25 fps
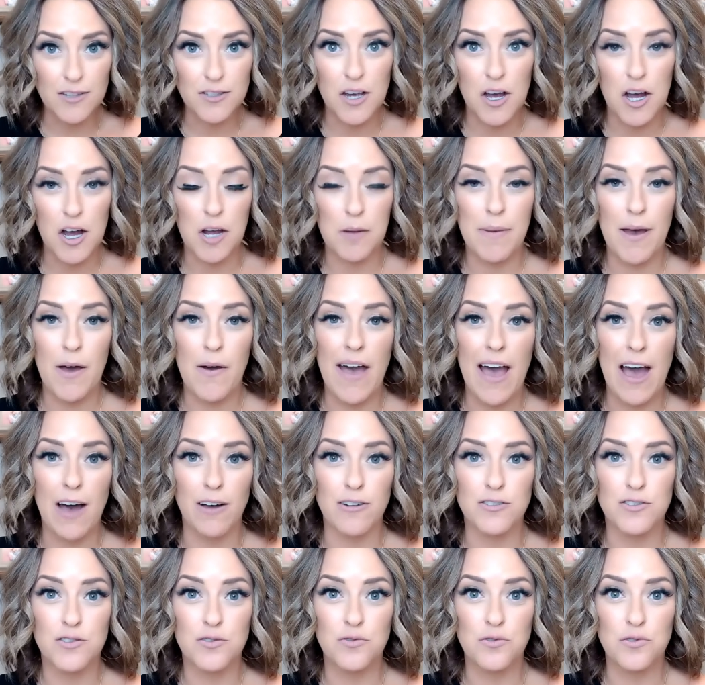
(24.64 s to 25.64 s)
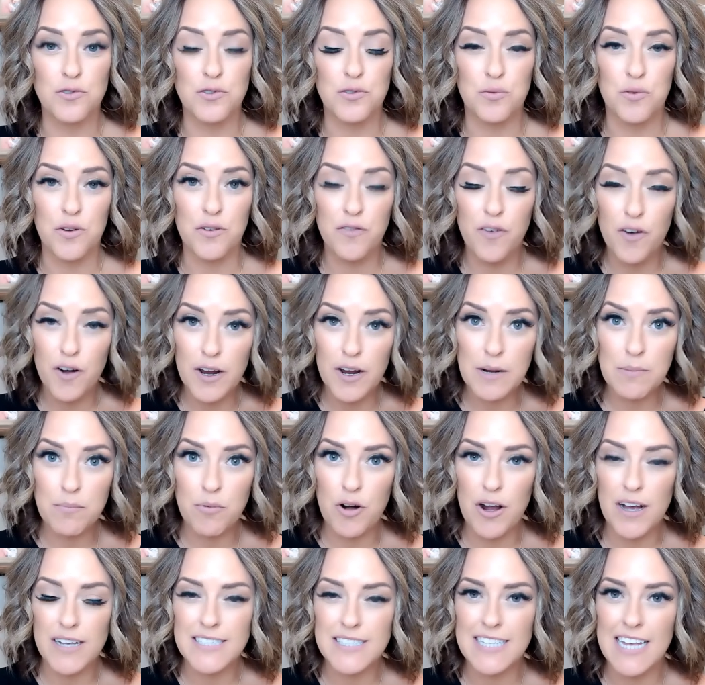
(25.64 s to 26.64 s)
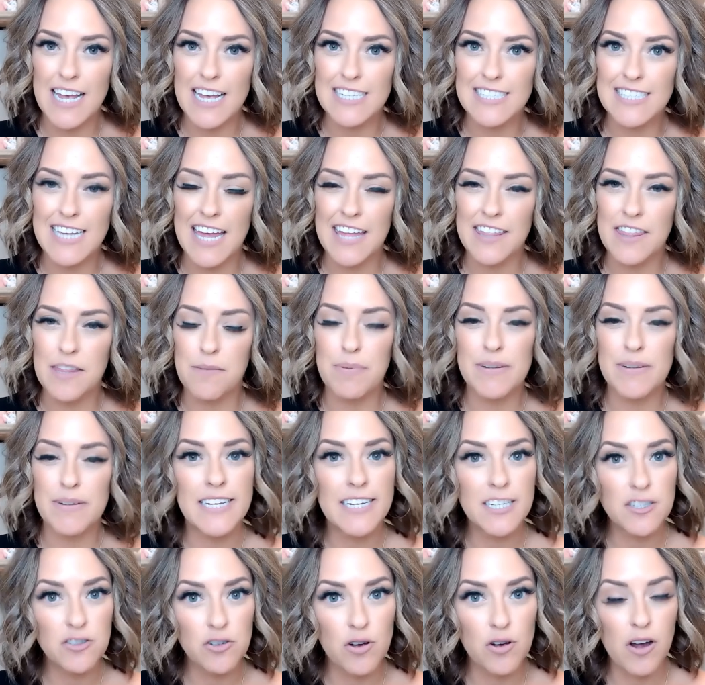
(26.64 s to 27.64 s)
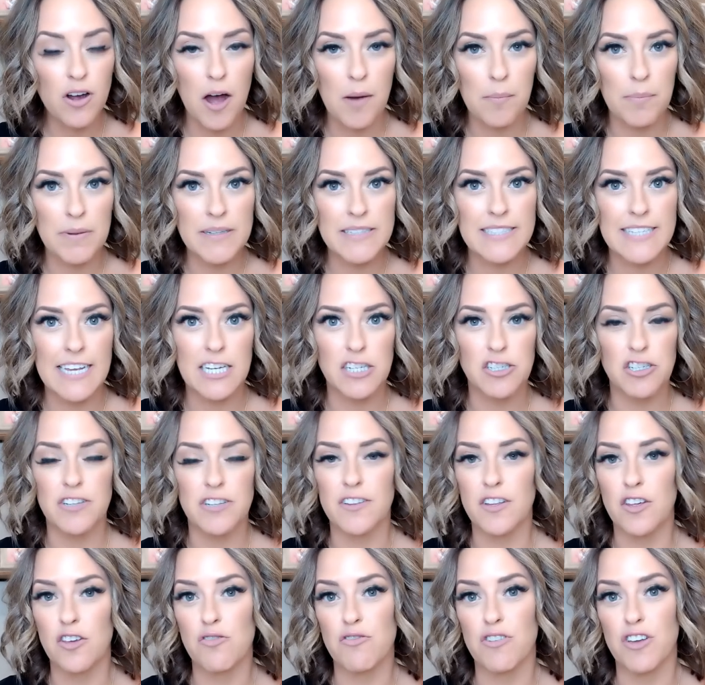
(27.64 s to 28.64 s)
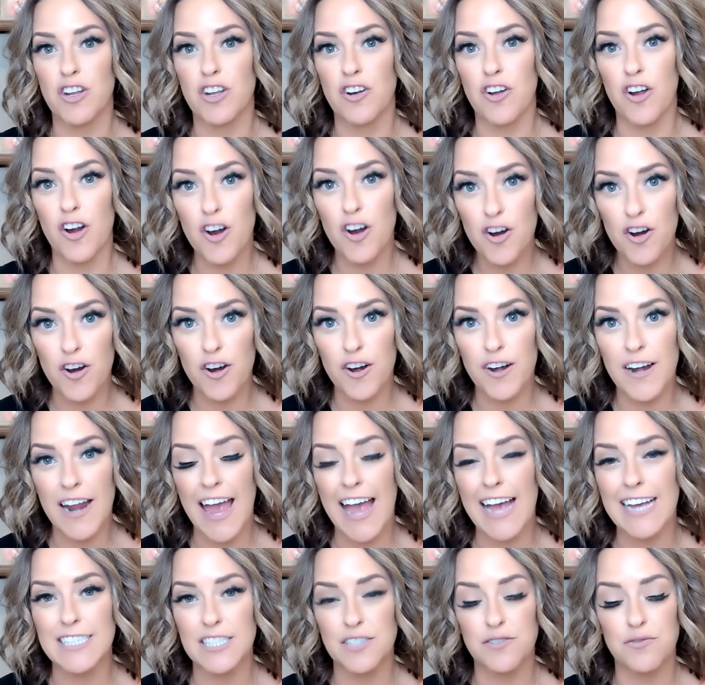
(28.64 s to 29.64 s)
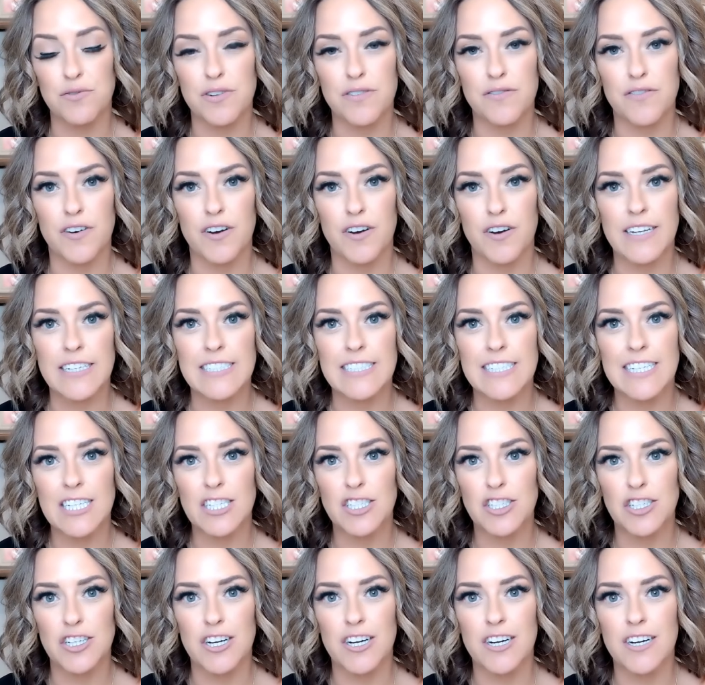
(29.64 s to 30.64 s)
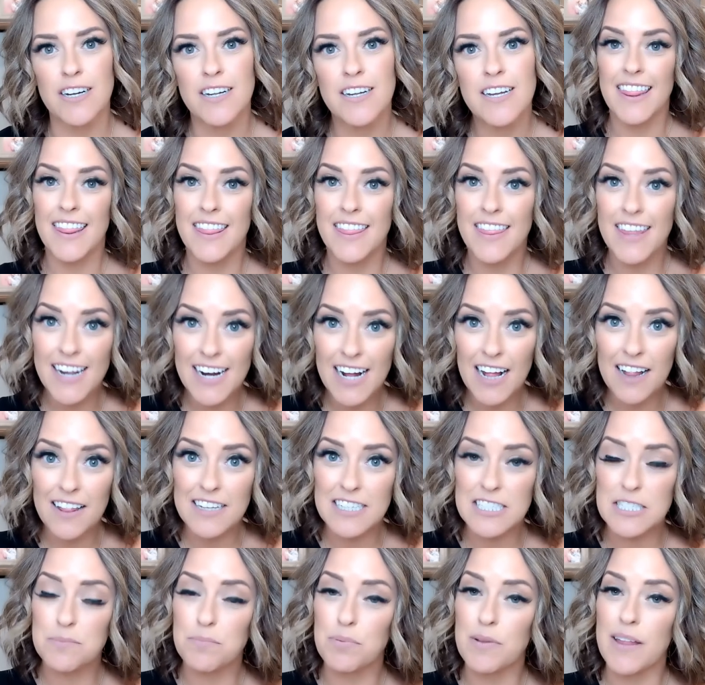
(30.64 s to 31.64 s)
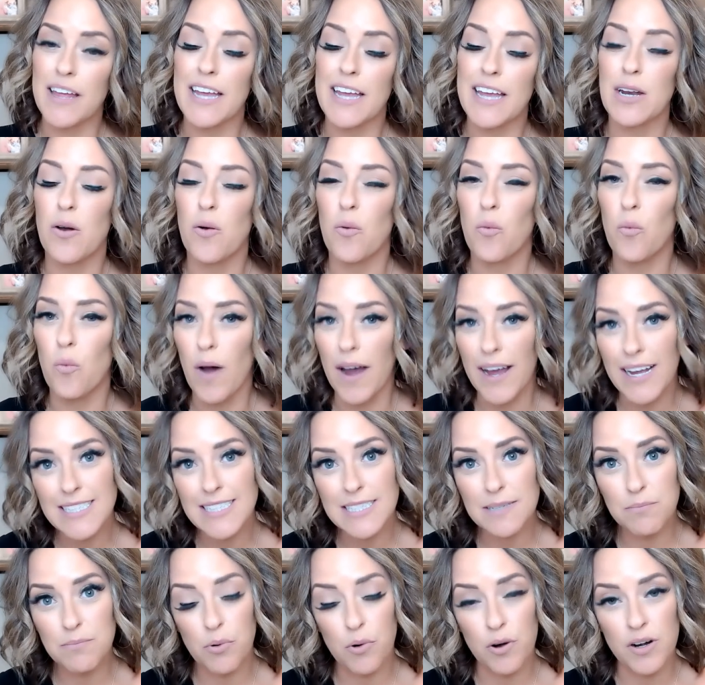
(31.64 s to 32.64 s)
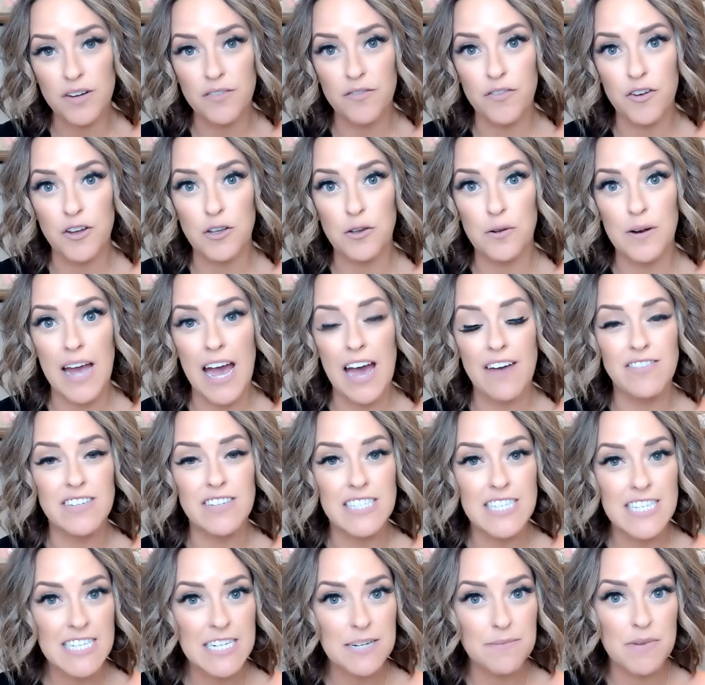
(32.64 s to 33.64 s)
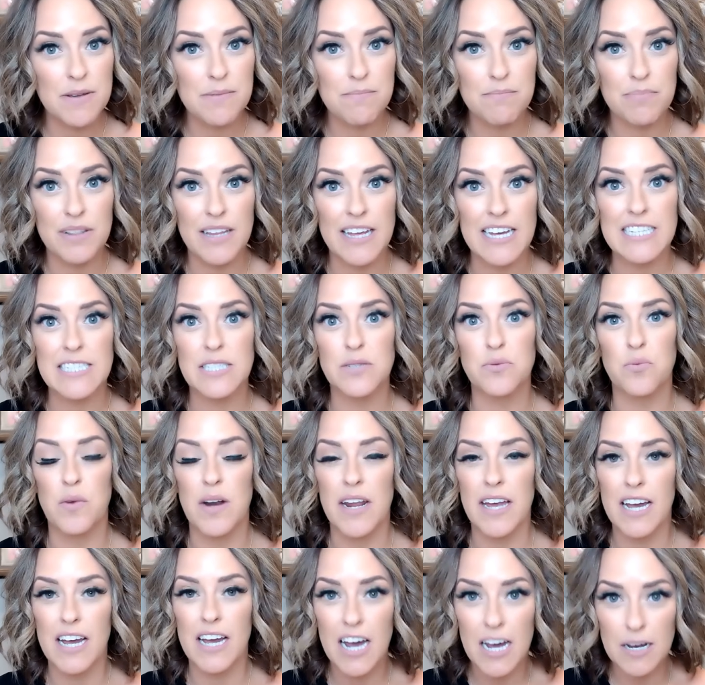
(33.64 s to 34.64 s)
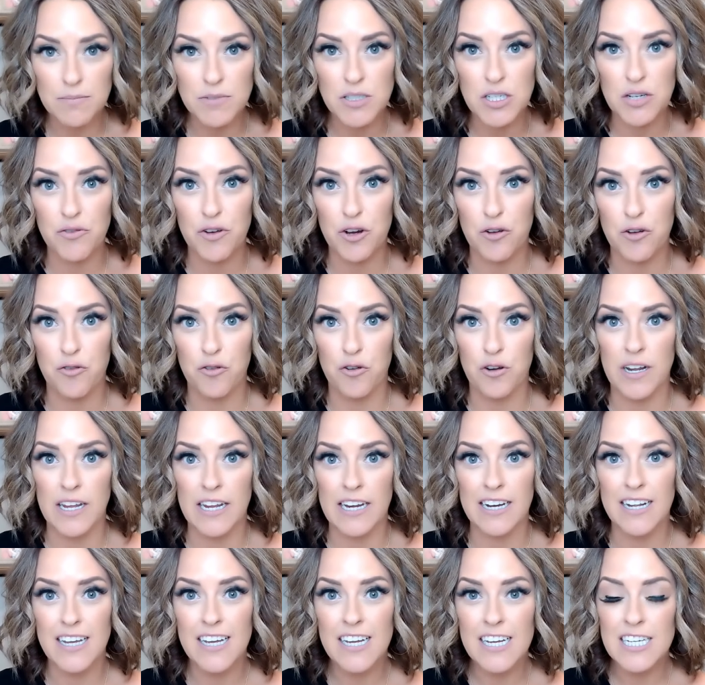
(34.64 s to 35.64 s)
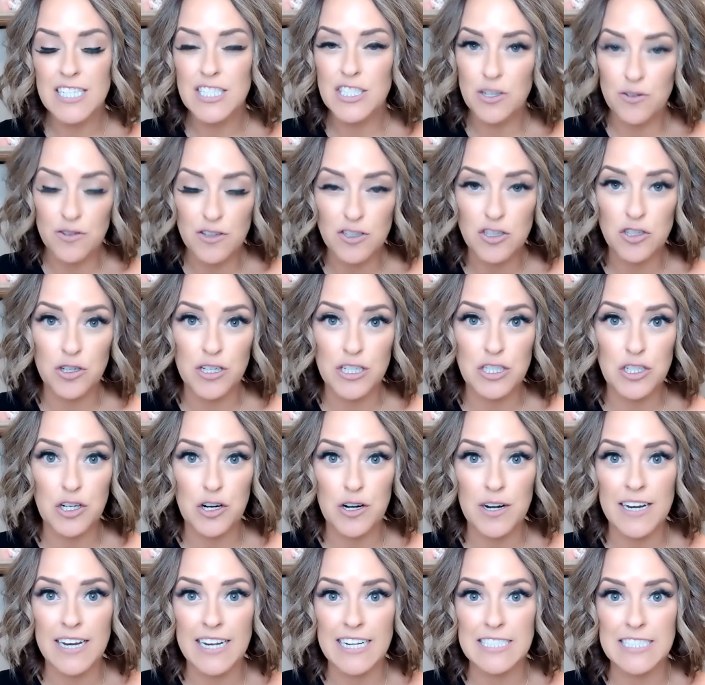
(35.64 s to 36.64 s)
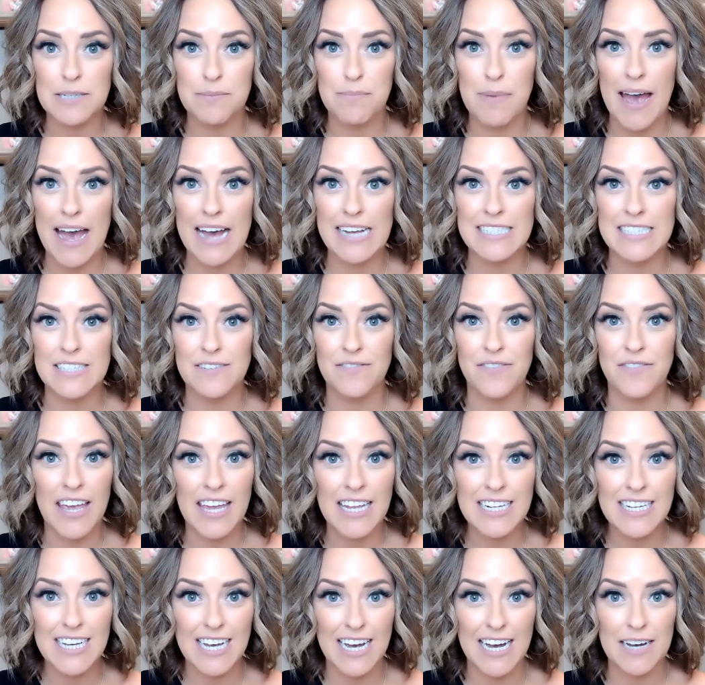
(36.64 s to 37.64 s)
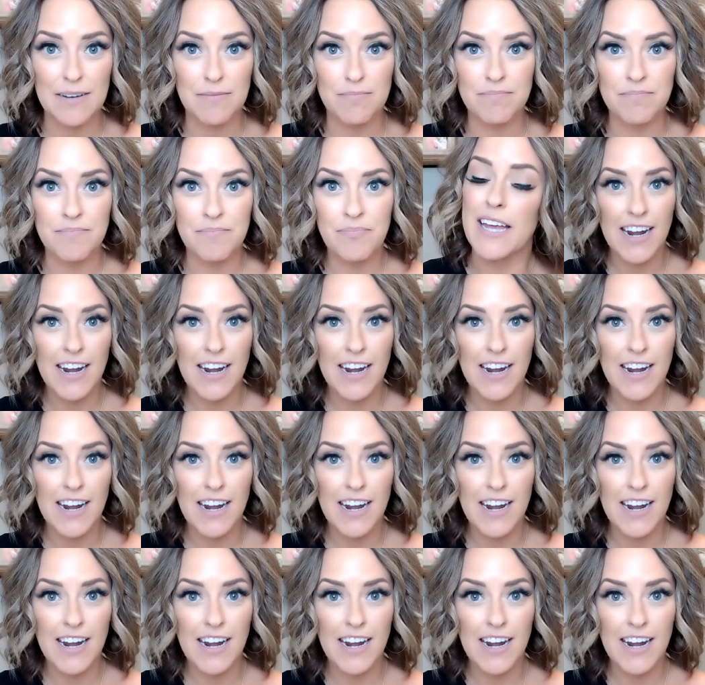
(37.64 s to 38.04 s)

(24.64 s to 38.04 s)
I'll talk about Outschool's referring process and the potential compensation that you can earn as a referring teacher. Then I'll explain why it's important for you to have a system in place when it comes to recruiting so that you can turn it into passive income.